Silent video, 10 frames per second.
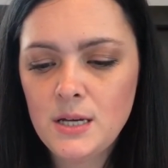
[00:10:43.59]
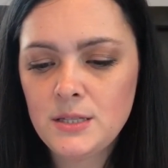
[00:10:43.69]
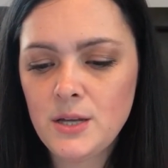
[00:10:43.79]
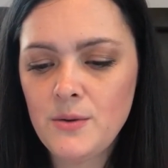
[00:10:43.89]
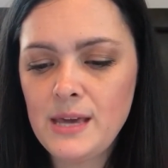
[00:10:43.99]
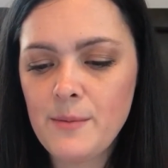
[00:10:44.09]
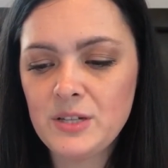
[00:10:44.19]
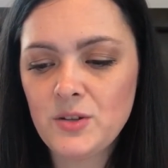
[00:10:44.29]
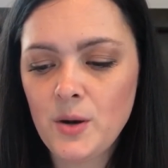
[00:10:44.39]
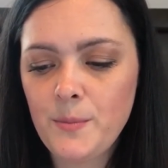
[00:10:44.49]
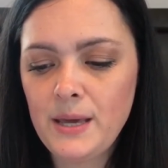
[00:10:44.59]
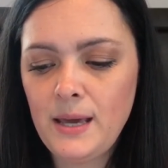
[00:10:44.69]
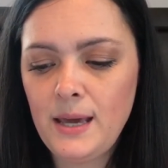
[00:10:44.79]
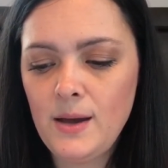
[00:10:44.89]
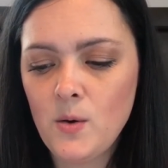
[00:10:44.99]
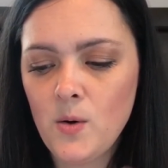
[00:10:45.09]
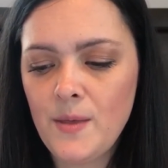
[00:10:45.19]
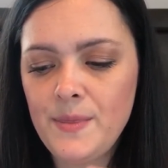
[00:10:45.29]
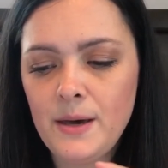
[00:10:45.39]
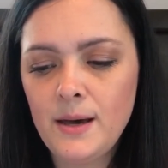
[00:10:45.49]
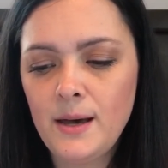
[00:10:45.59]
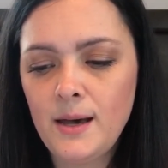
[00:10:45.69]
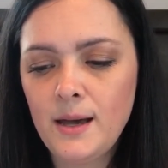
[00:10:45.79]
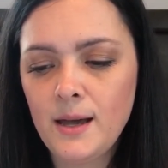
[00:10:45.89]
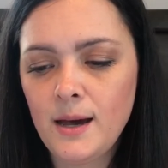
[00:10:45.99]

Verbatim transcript: So the MSRP on the,